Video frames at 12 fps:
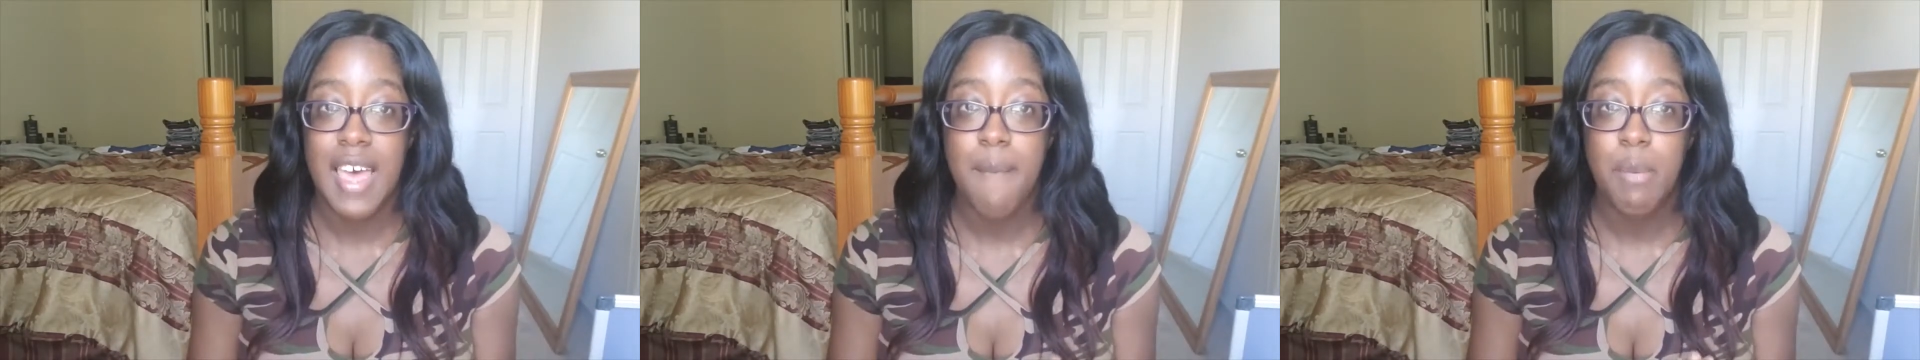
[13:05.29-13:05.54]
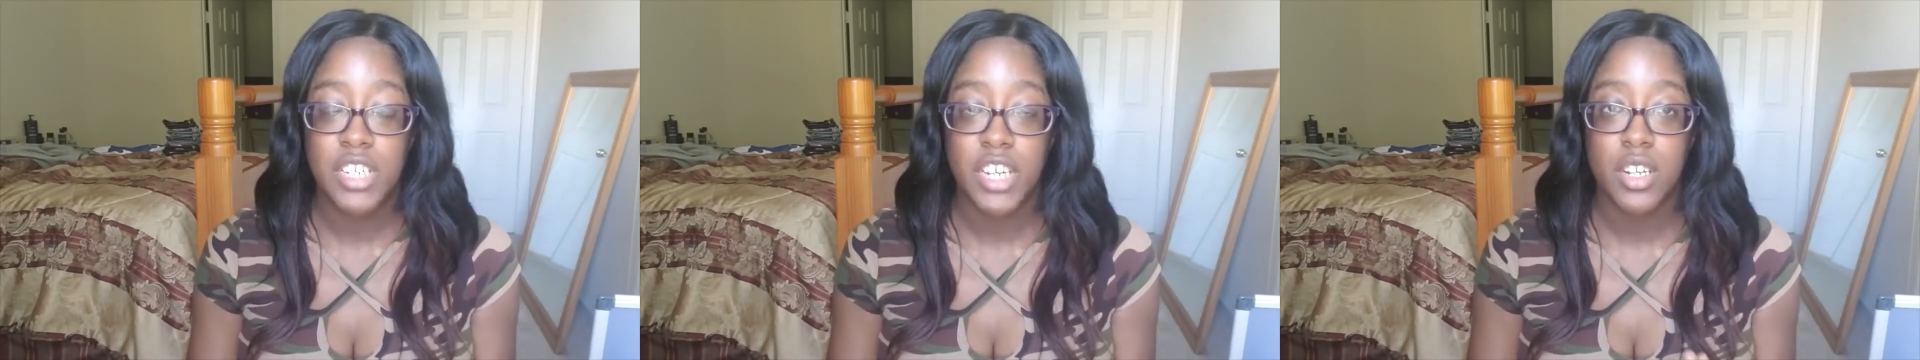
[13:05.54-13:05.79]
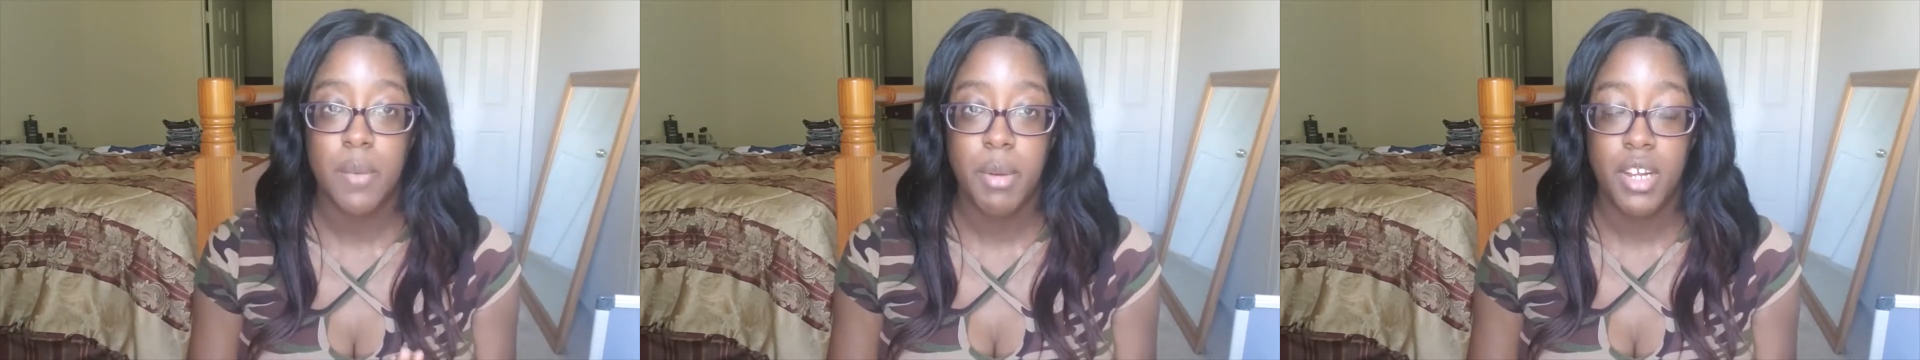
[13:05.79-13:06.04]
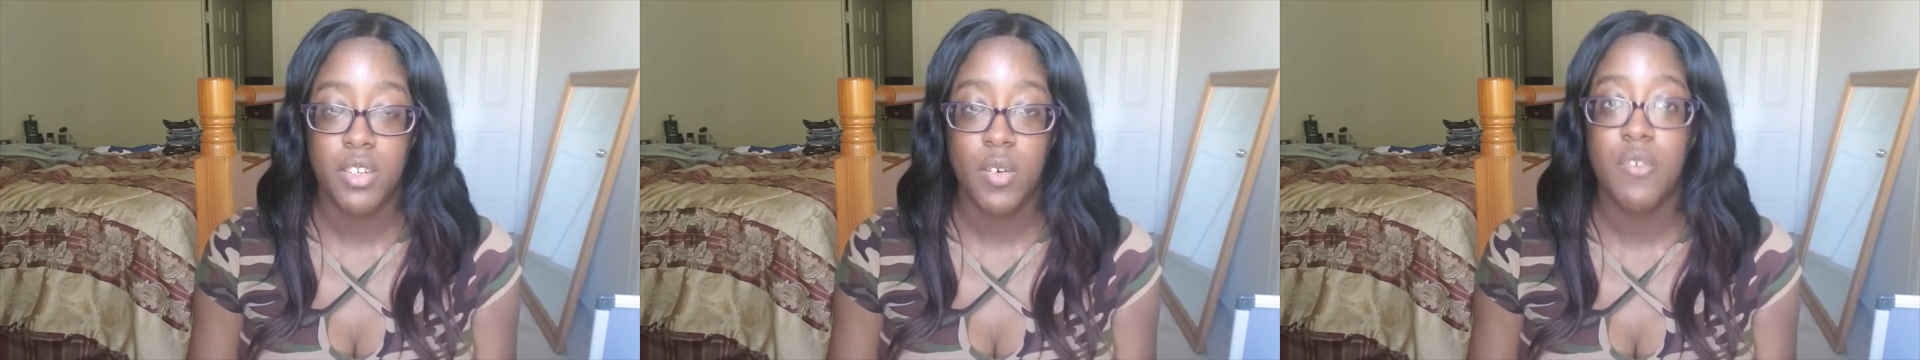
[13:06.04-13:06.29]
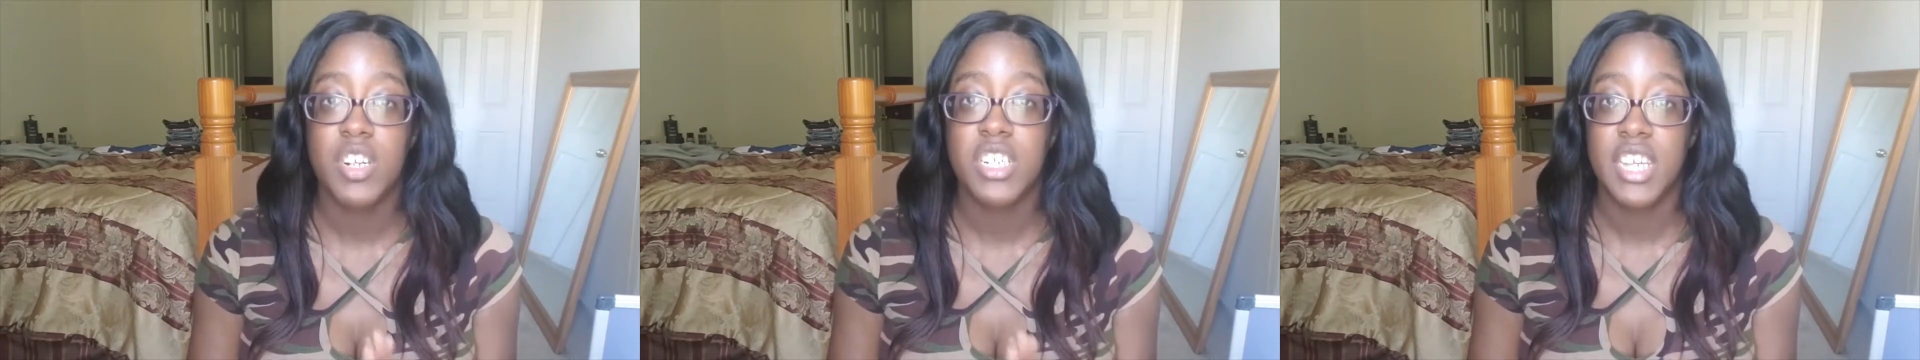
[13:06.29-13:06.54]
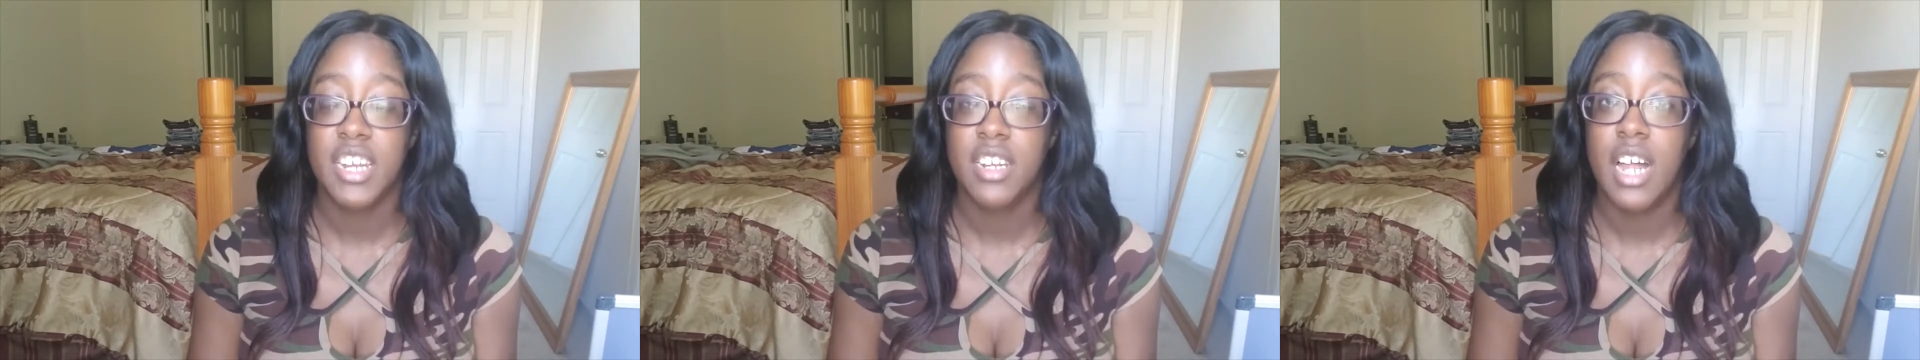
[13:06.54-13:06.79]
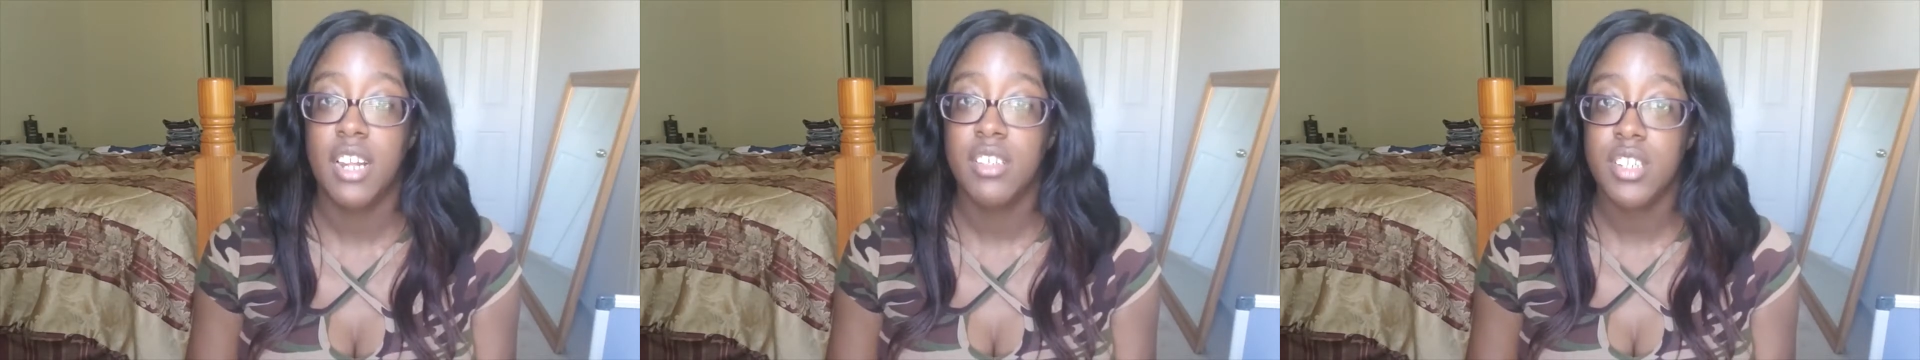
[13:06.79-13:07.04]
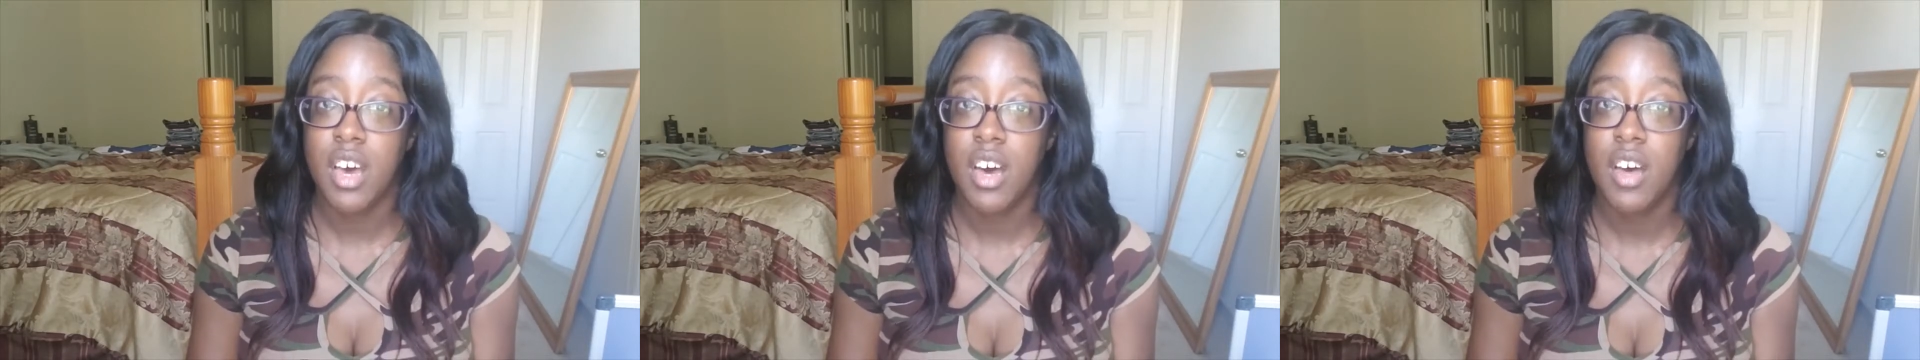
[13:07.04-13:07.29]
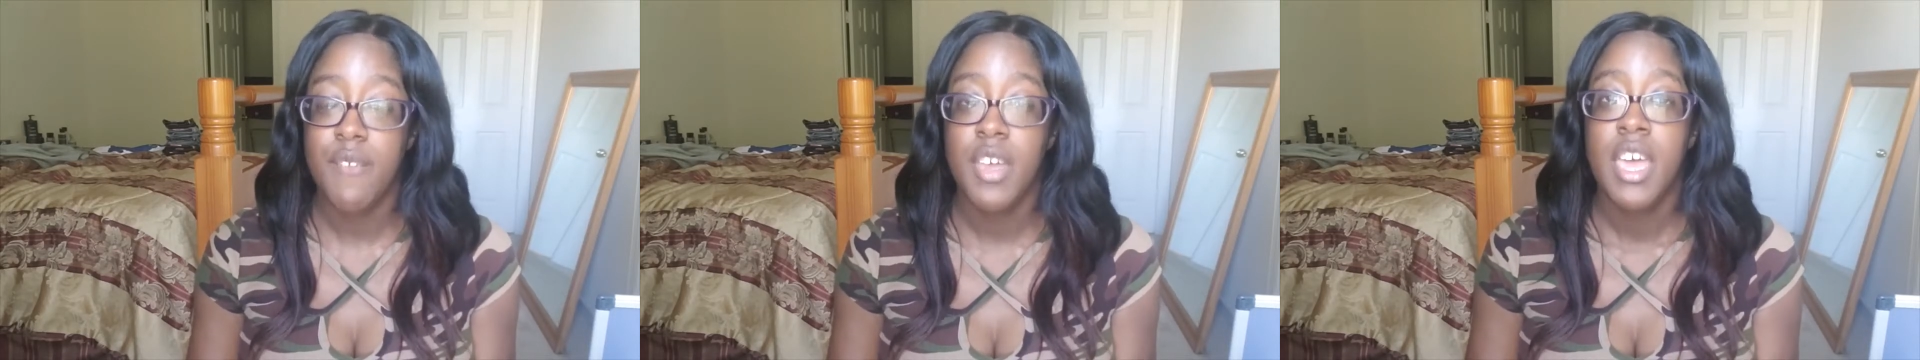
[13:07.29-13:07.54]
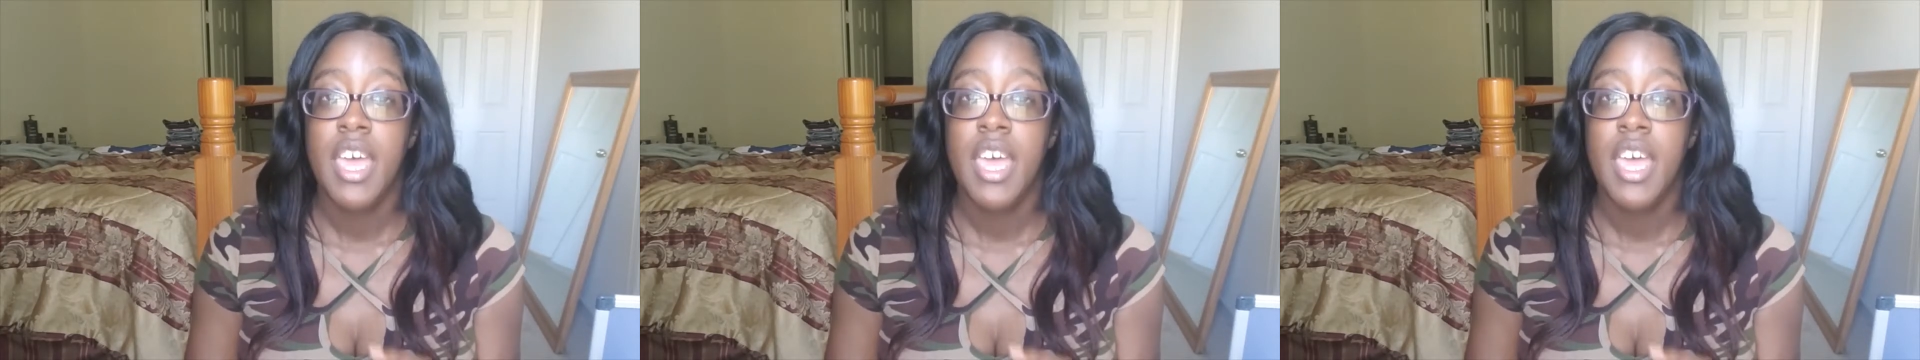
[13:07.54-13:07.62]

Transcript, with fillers: that particular bundle for $10 off